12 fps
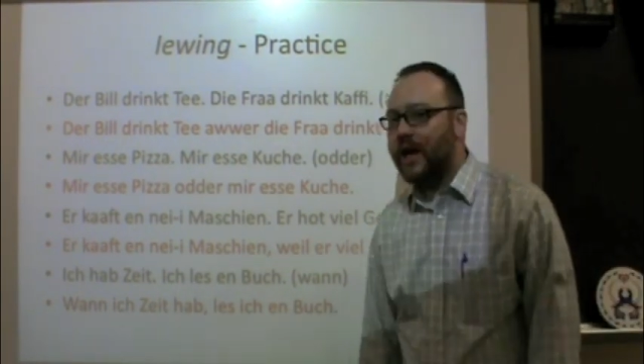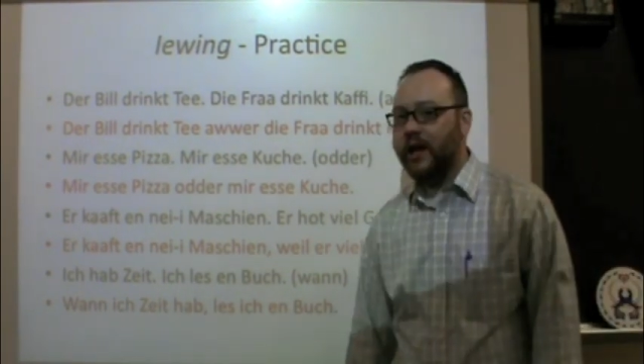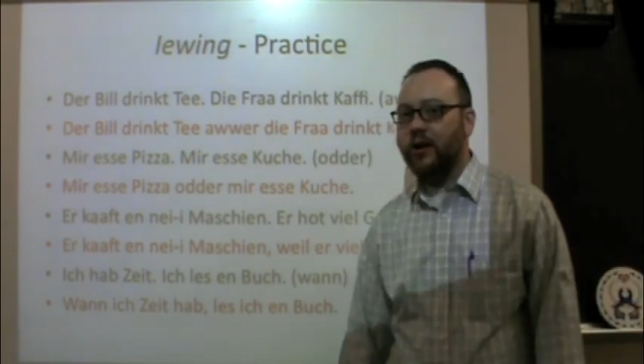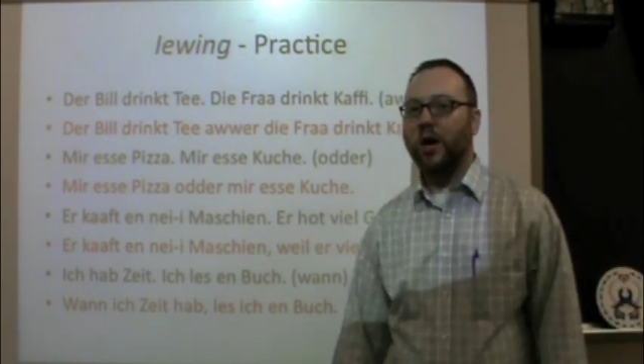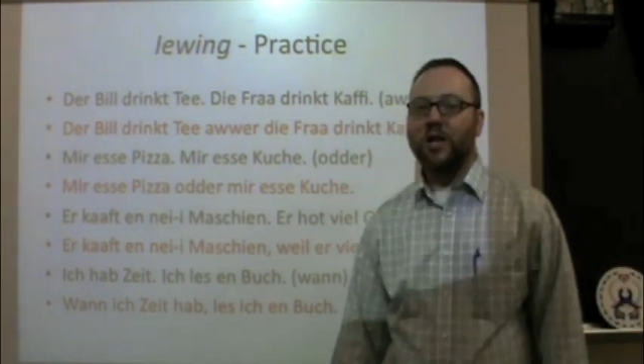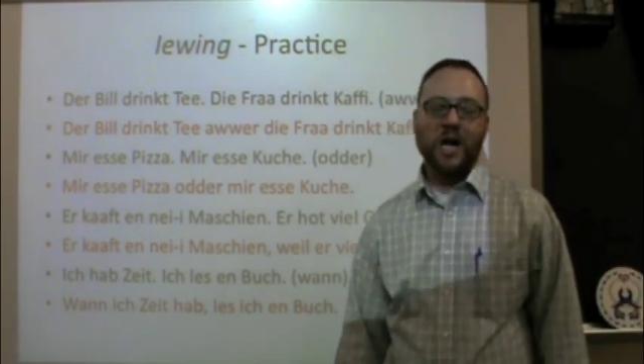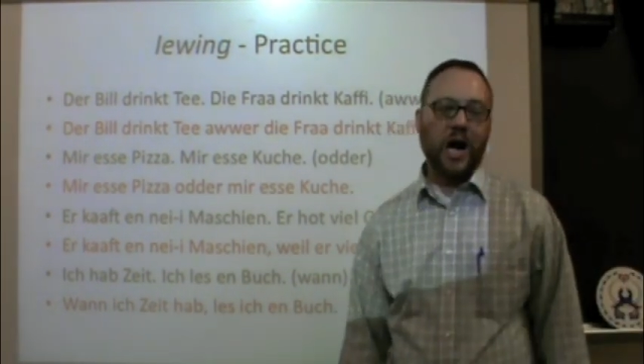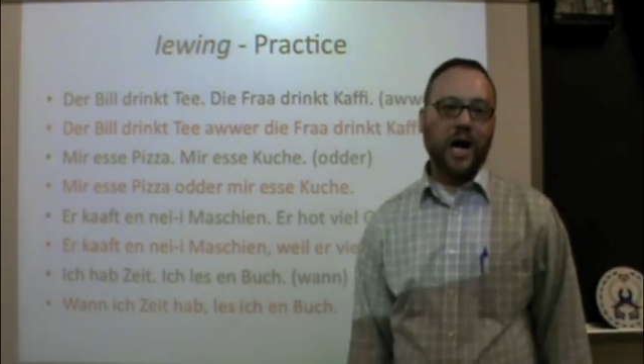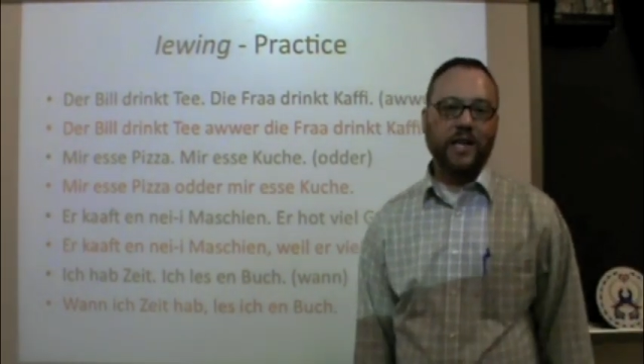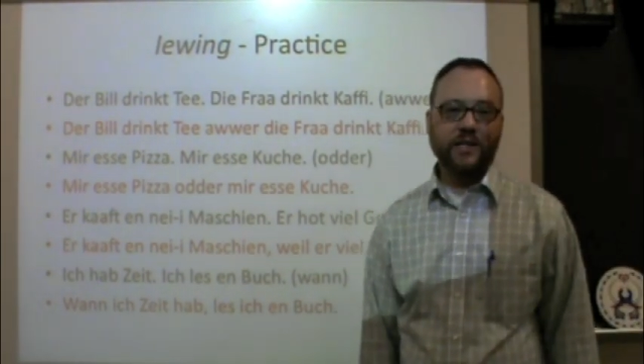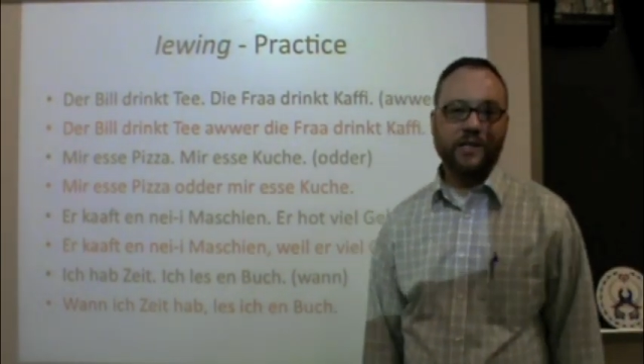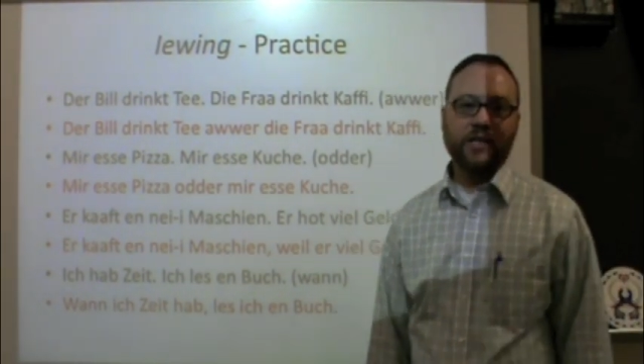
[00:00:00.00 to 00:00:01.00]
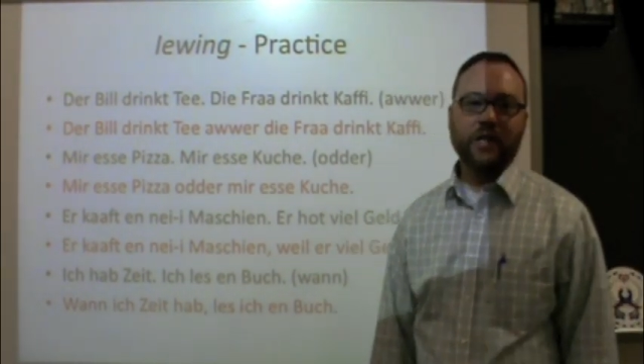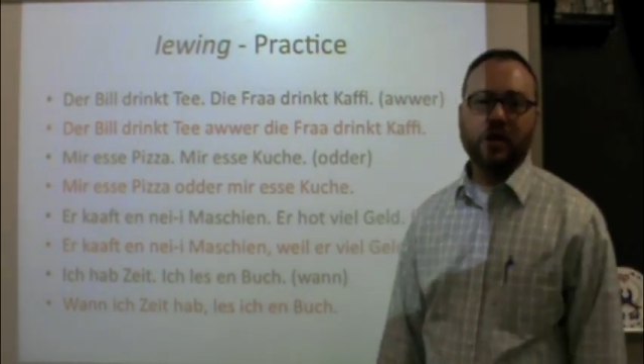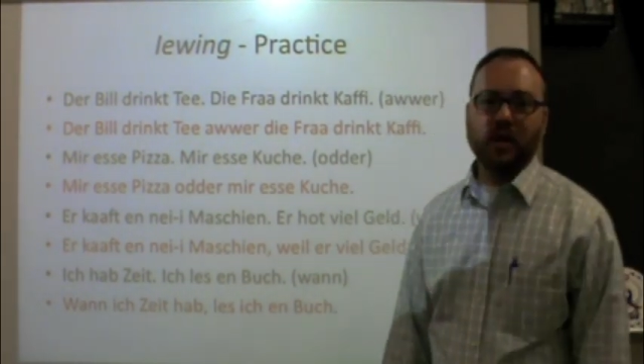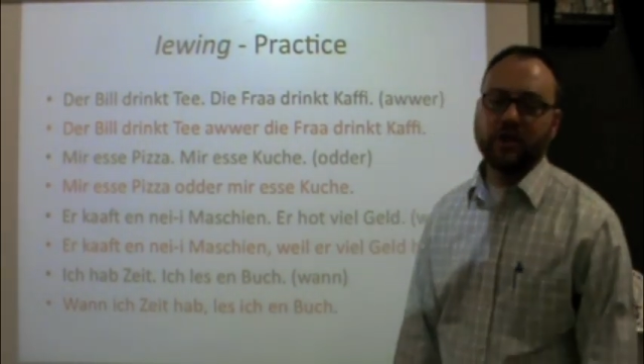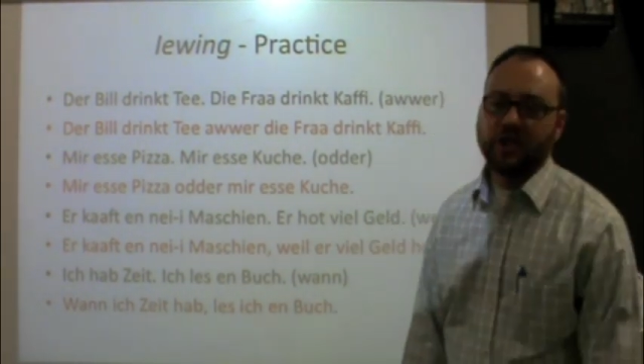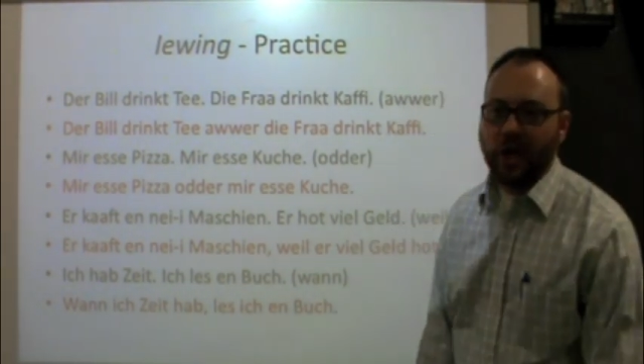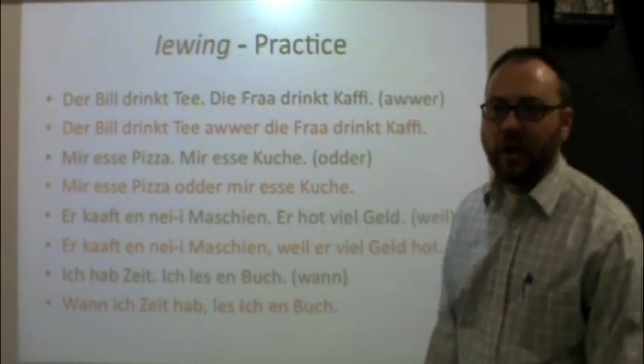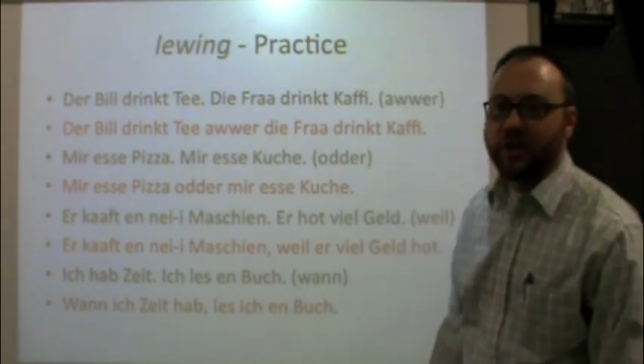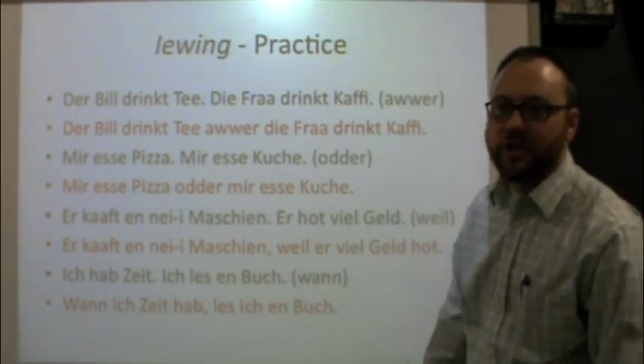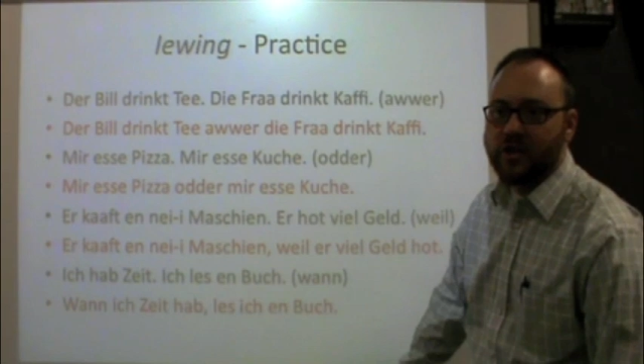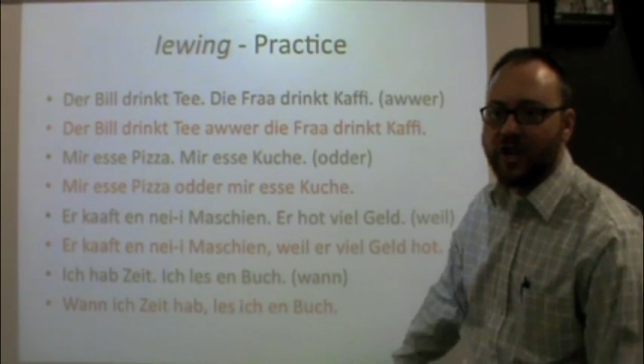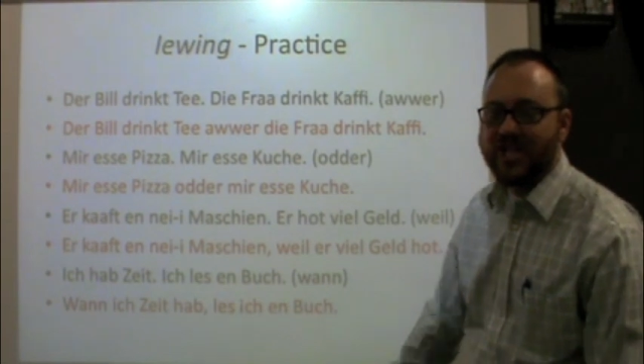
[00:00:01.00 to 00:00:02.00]
In all honesty,
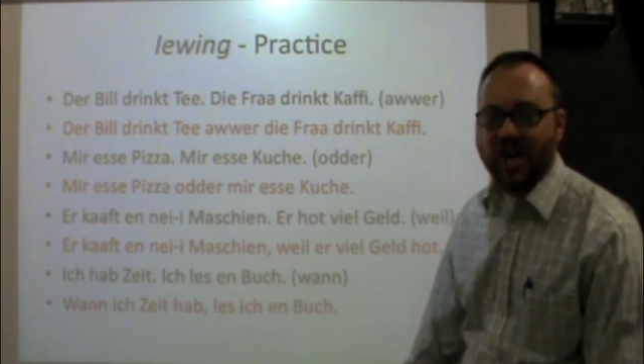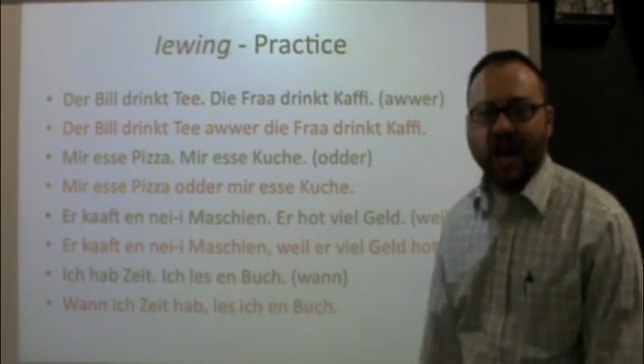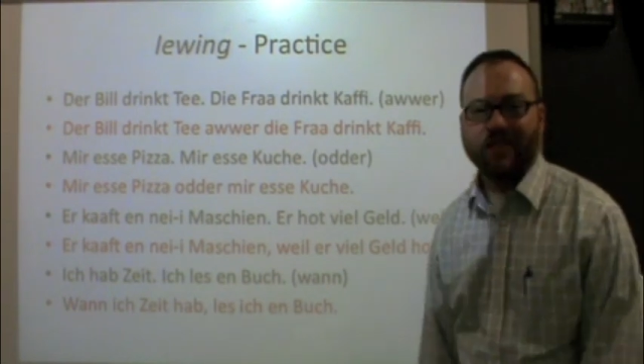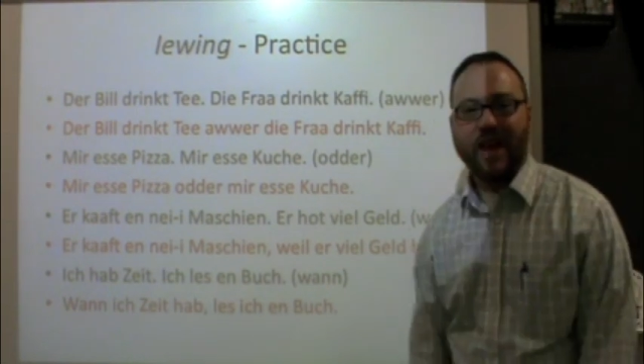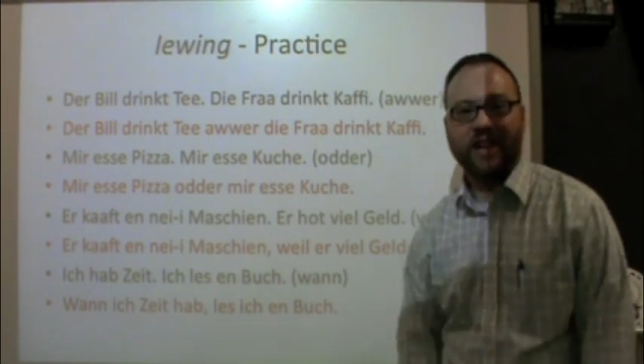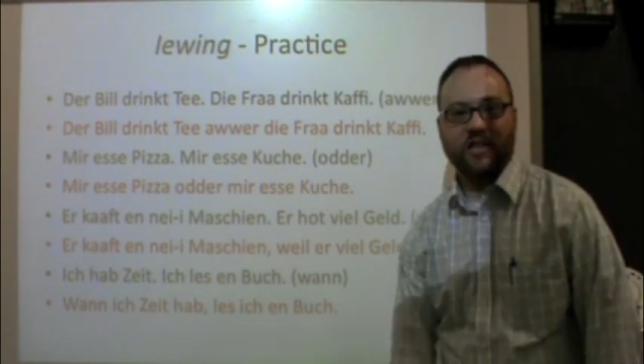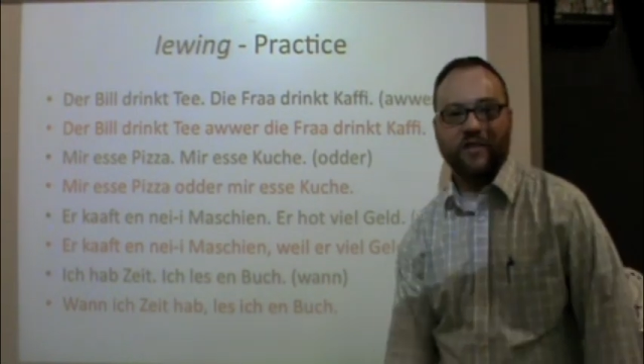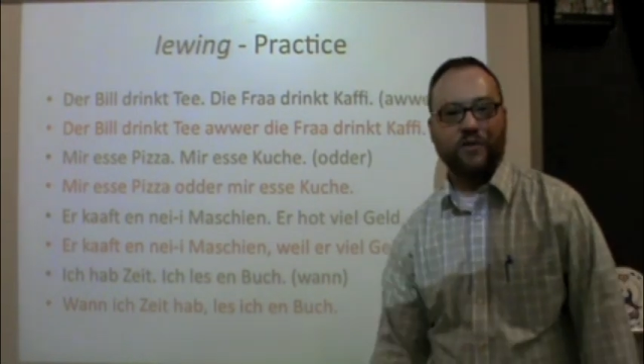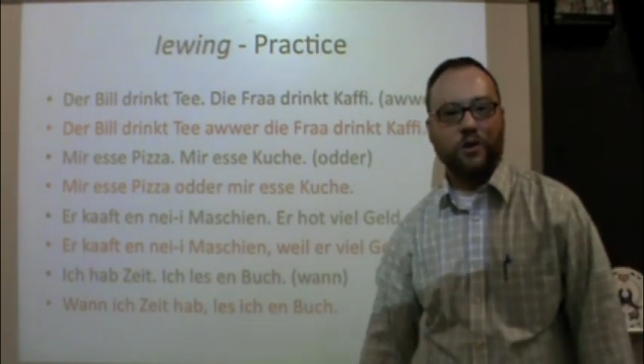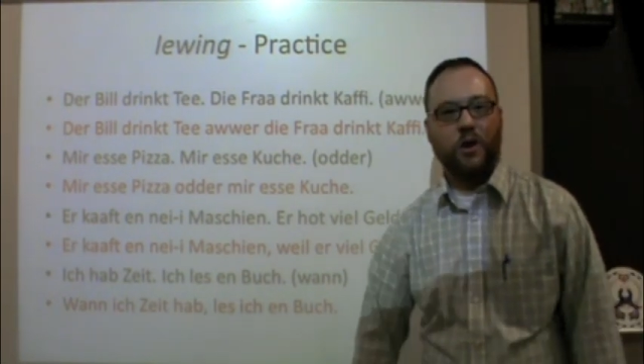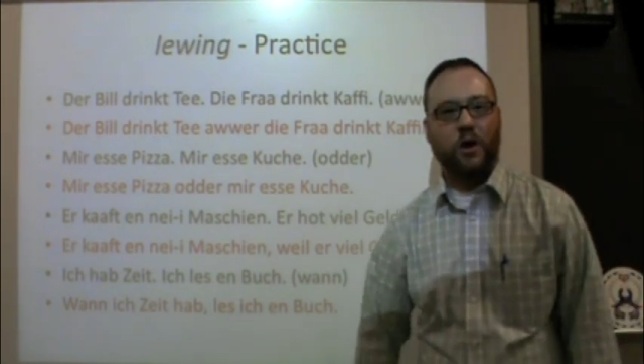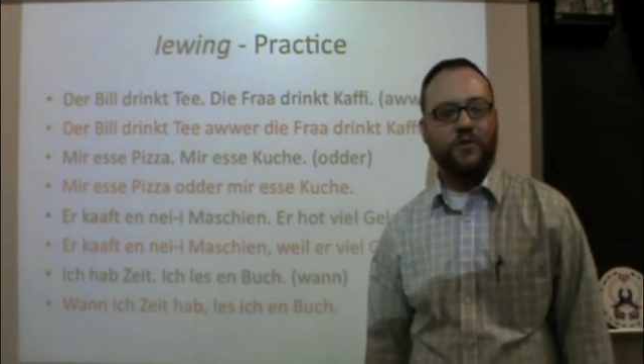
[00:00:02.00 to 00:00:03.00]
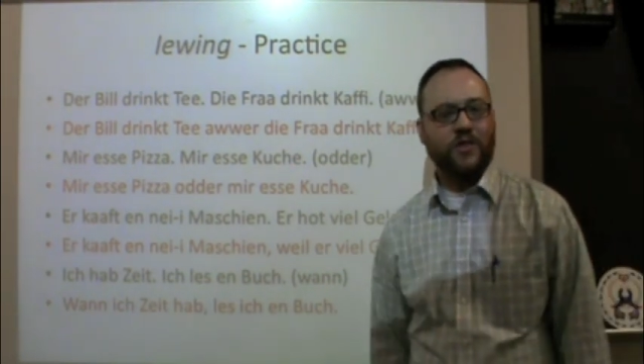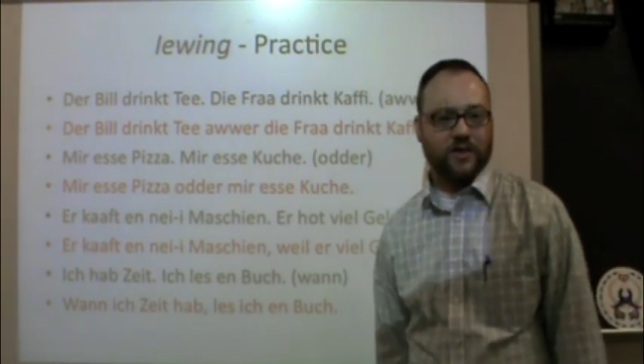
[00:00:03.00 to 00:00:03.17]
conjunctions are not that difficult.